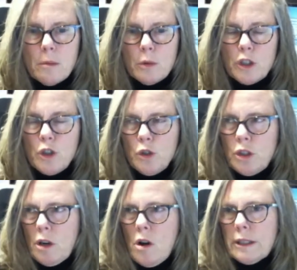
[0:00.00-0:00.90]
which
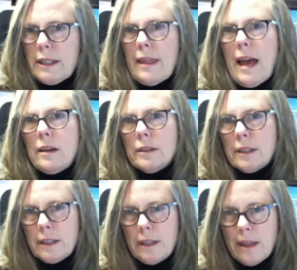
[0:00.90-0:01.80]
used to cost
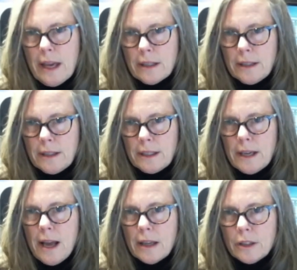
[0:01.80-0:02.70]
thousands and thousands of
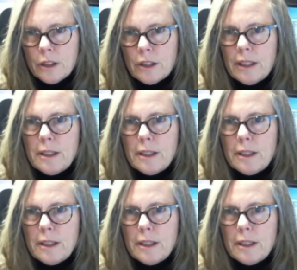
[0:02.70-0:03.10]
dollars,